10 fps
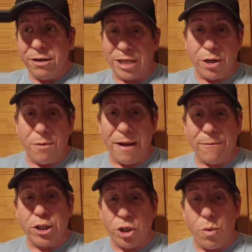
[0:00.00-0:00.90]
because I do them
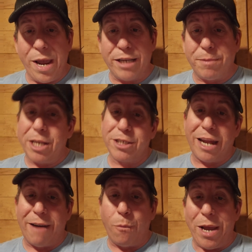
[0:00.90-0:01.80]
every two weeks, but this is
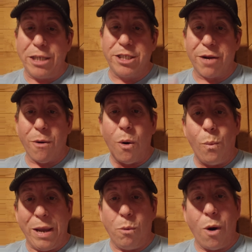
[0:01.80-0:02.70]
going to have week zero,
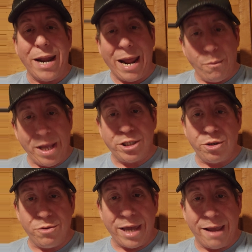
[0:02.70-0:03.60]
week one, and week
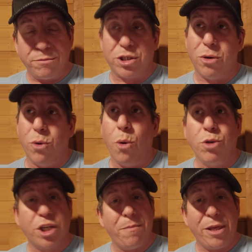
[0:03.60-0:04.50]
two games. So
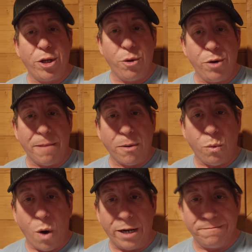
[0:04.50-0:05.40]
who's going to be the new number
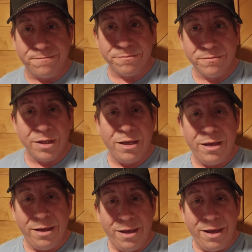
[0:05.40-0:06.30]
one?
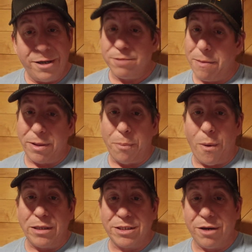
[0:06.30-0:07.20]
Because remember the
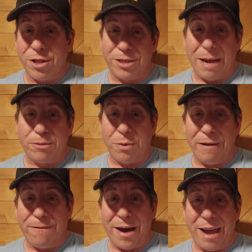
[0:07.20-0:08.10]
point scale, the top
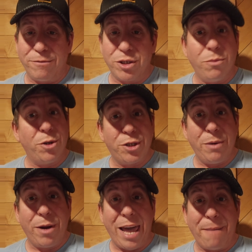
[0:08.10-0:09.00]
25. So we'll
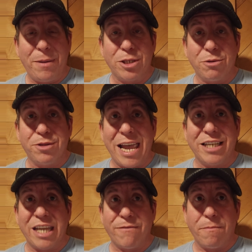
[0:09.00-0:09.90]
see what happens. So
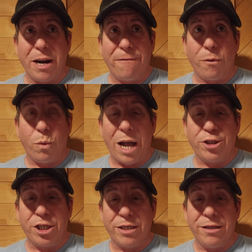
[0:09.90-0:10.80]
thanks everybody for
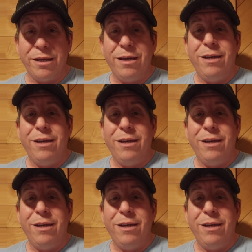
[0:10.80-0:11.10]
watching.